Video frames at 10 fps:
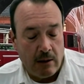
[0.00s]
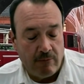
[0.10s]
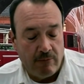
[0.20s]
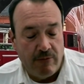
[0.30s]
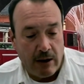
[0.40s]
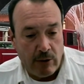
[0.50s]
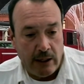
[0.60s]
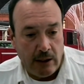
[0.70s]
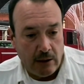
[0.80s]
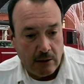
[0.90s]
I'm
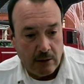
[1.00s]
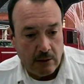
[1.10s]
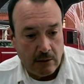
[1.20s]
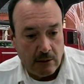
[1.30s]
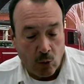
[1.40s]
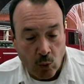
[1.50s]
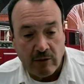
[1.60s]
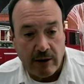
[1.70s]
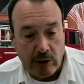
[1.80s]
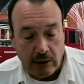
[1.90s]
very, or we're
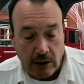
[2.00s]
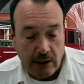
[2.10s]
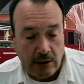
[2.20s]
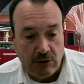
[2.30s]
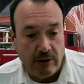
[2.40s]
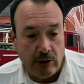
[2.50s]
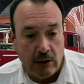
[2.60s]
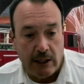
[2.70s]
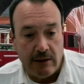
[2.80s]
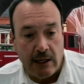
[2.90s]
very lucky, and he's very
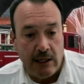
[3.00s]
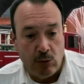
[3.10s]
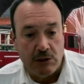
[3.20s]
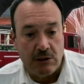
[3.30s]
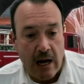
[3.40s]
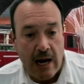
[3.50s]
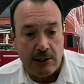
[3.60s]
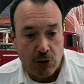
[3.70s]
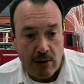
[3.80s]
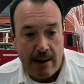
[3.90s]
lucky that he was not
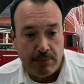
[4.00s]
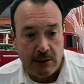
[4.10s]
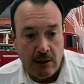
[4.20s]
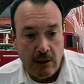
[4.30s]
trapped